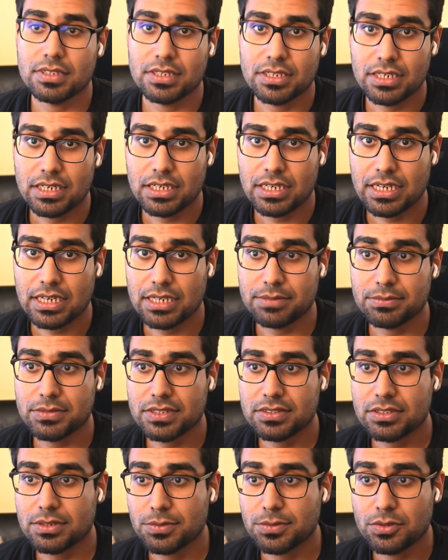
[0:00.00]
I'm just
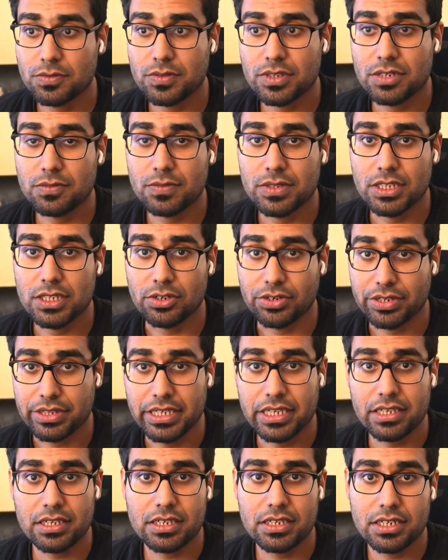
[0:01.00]
approving it without
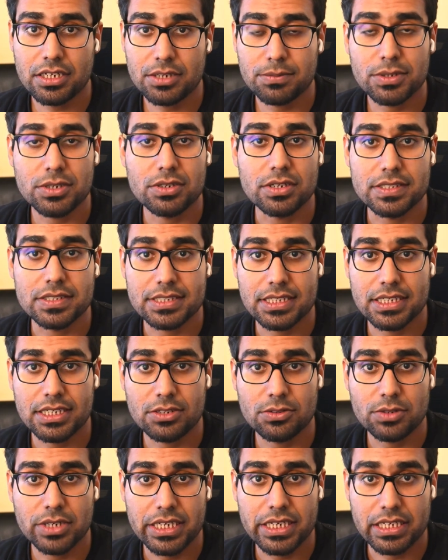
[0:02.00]
thinking it because I know
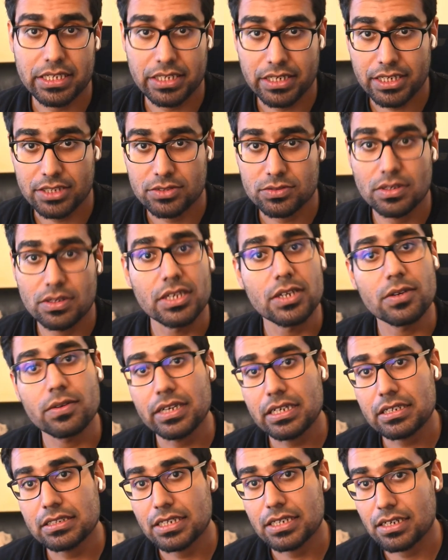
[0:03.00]
I can actually
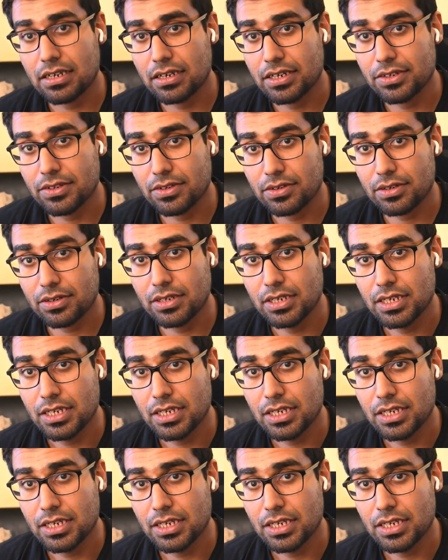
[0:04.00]
correct that later on.